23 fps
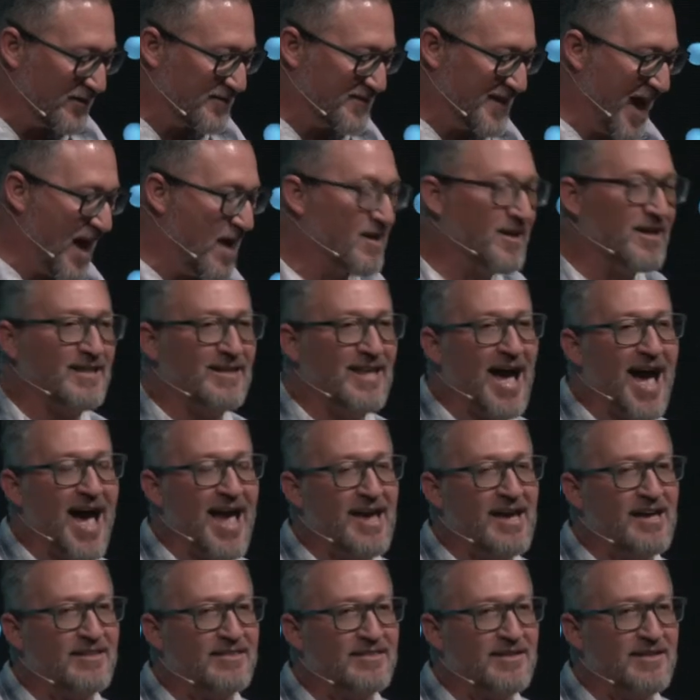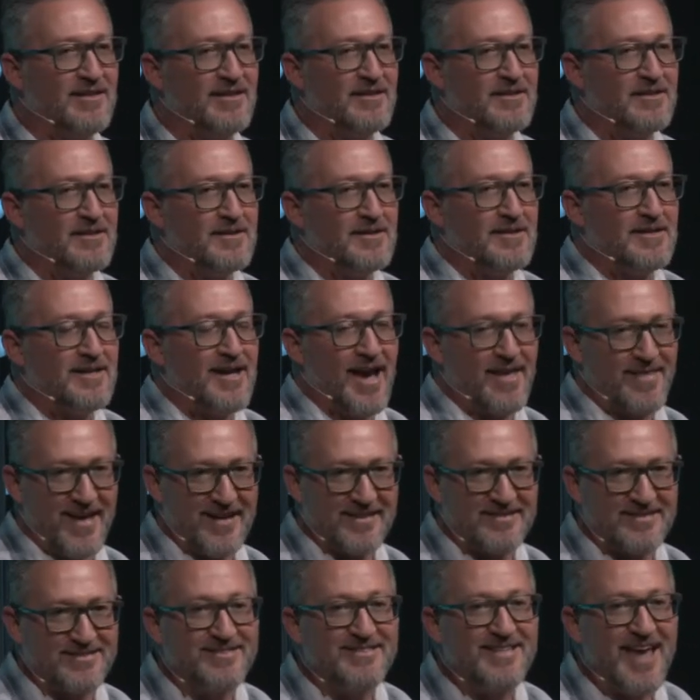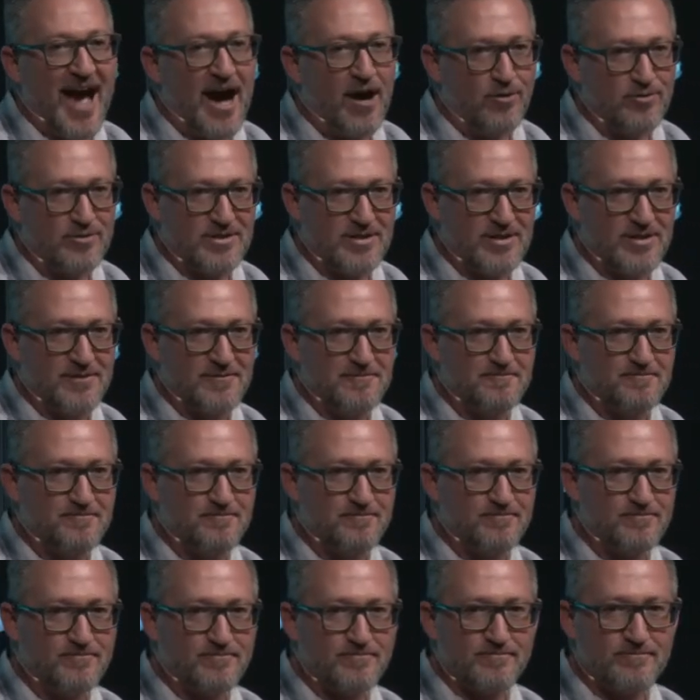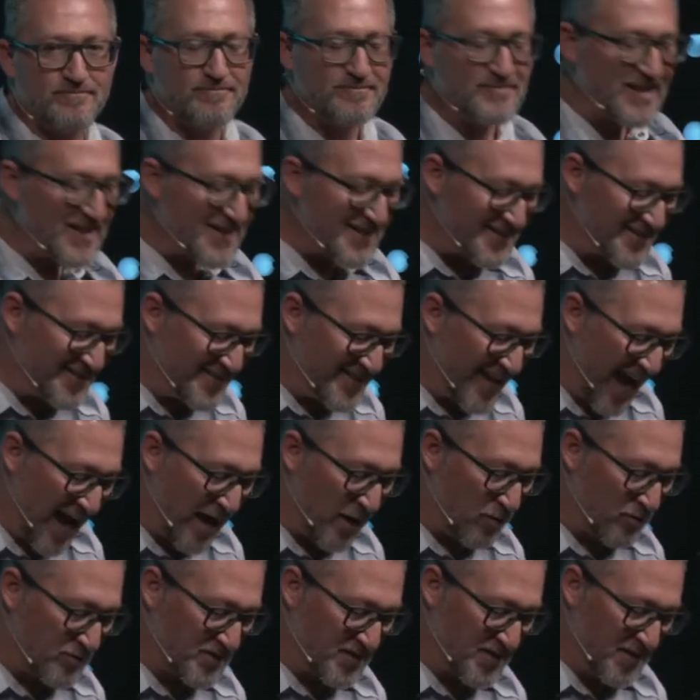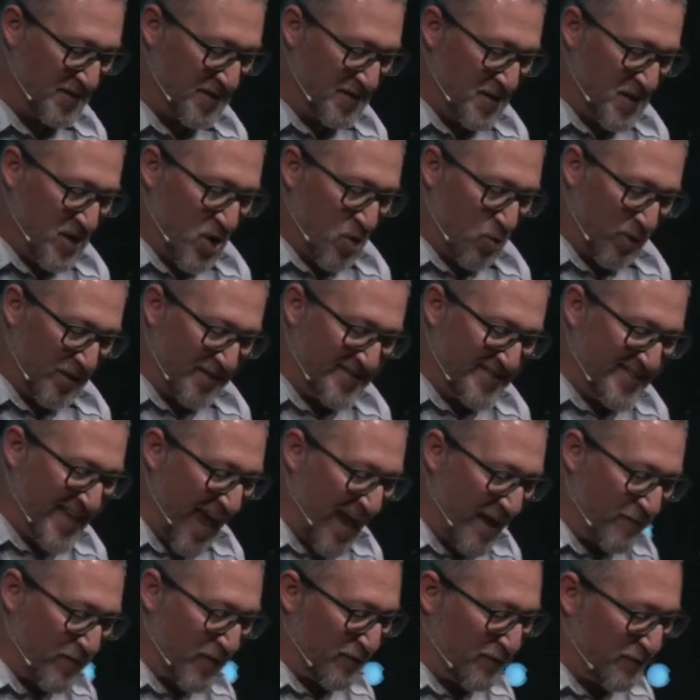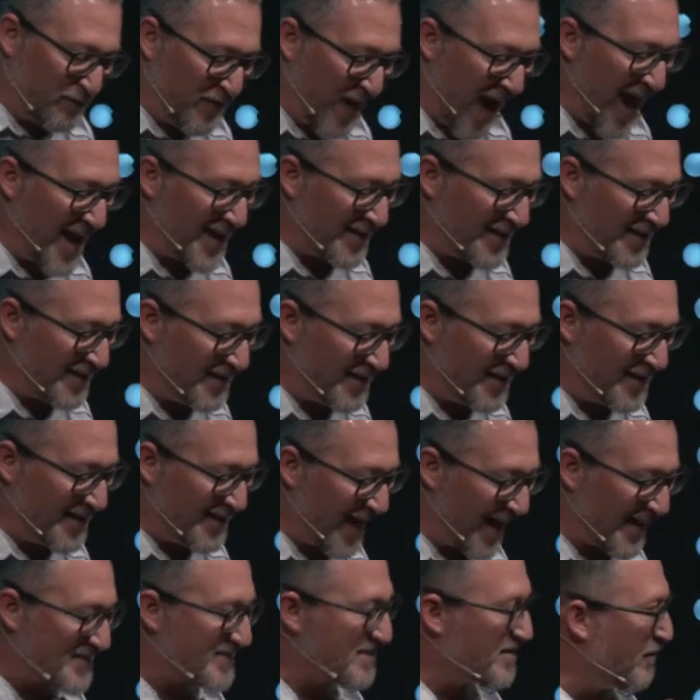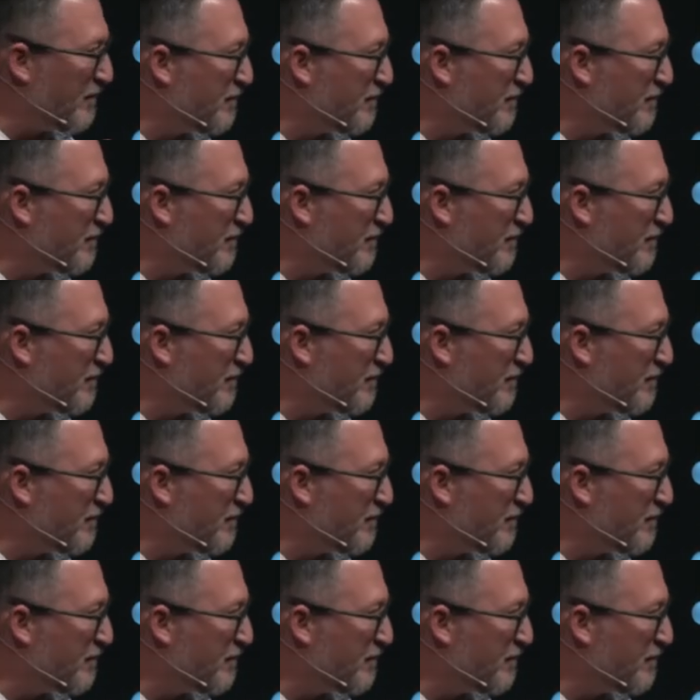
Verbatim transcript: down Goliath, and that's doubt. Doubt when David finally got some